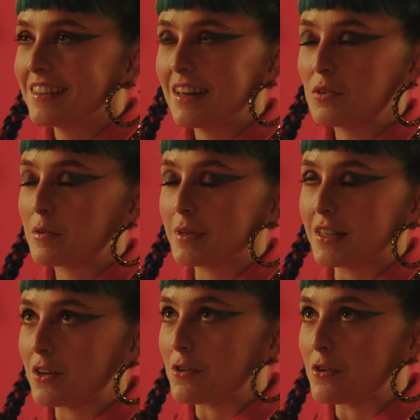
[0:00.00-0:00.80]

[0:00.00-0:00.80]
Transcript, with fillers: That would have been